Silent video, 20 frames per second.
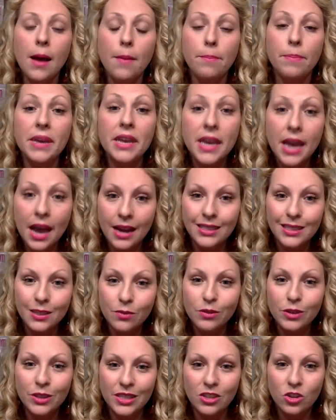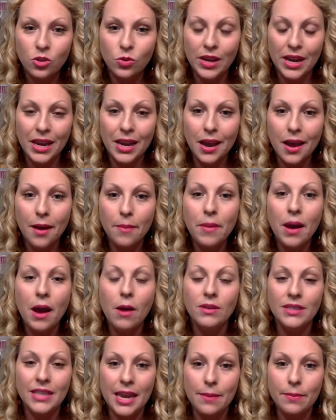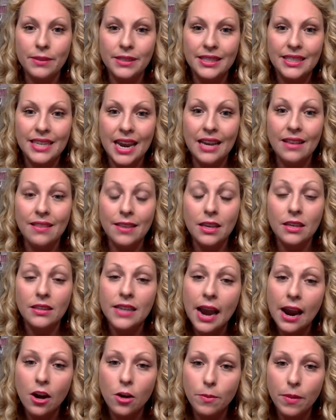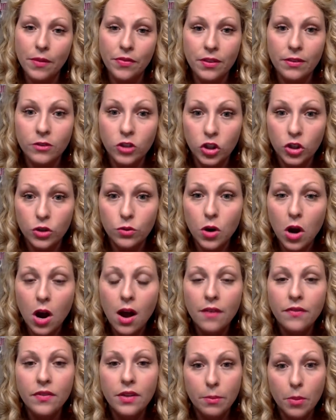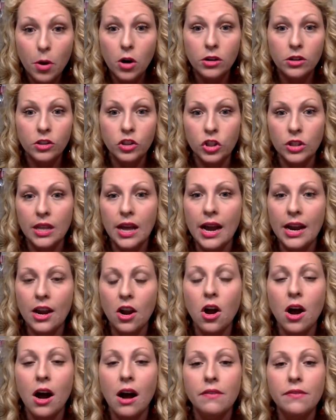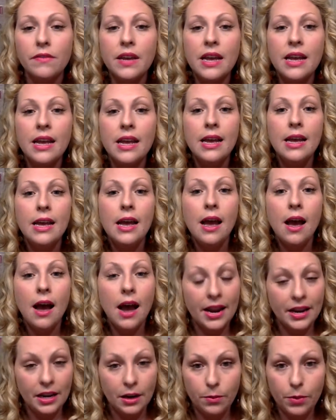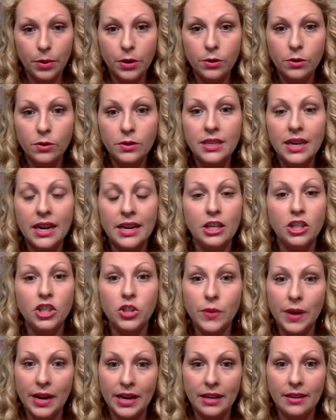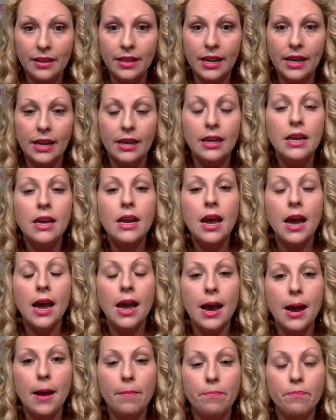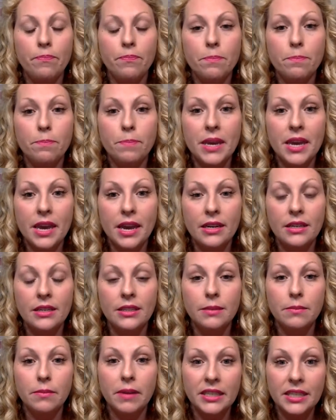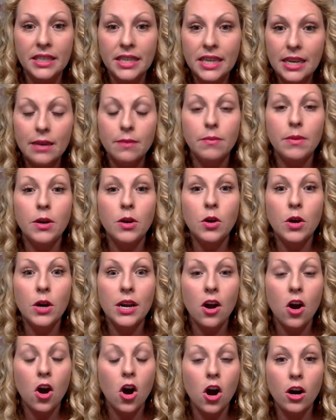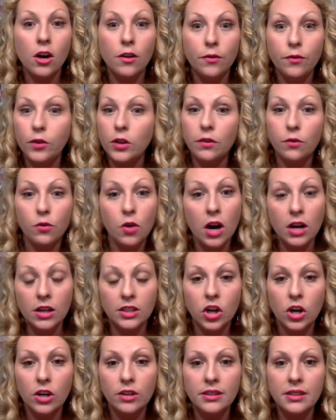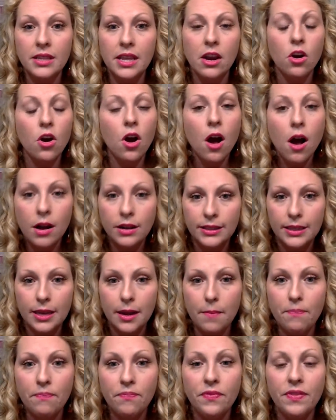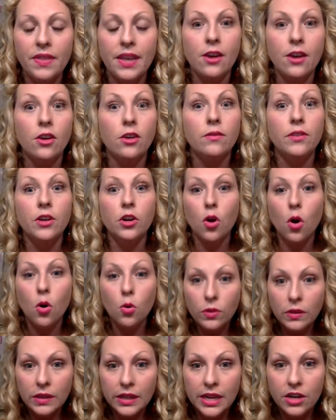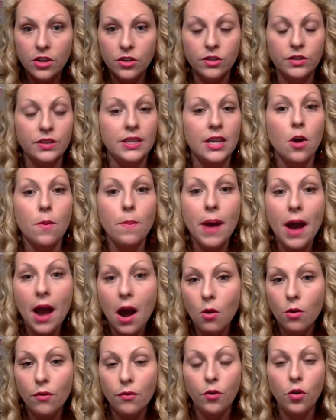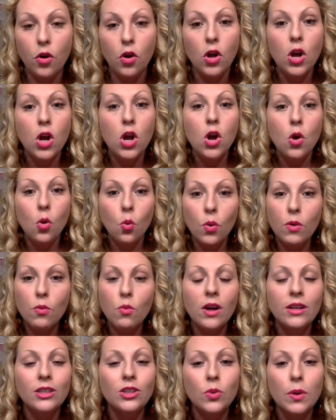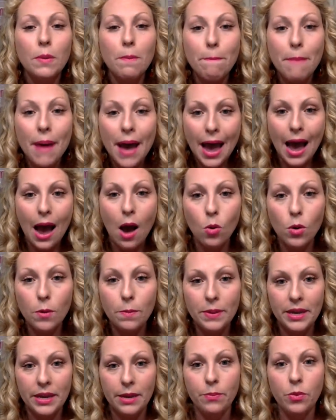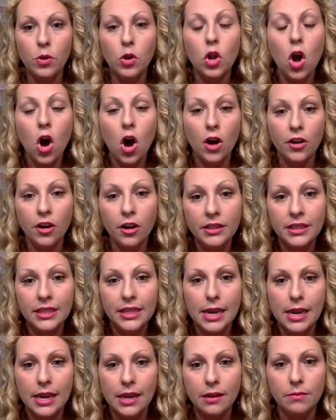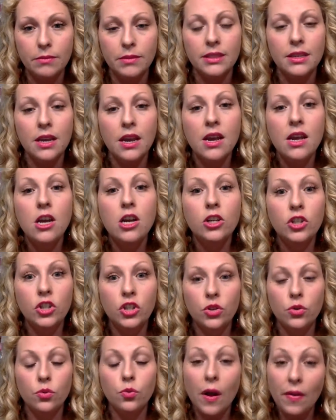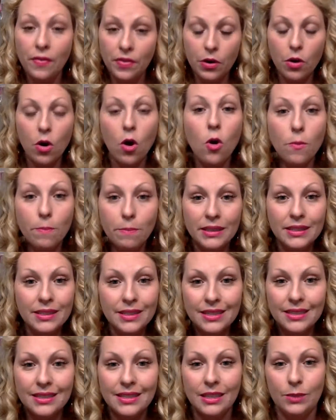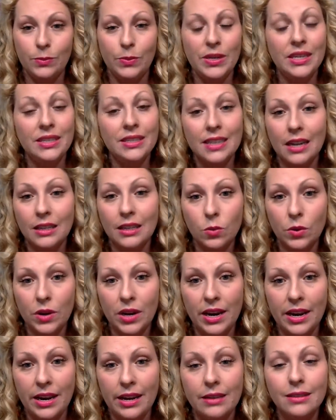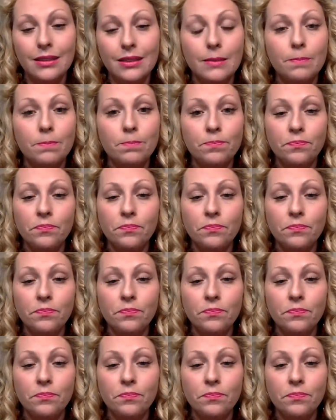Because of residual income, I was able to take the entire month of June off and part of July off. I didn't post. I didn't do anything because my team are full of rock stars. They are awesome. They are their own leaders. They are powerful. We want to empower people on our teams to run their own businesses because that's what it is.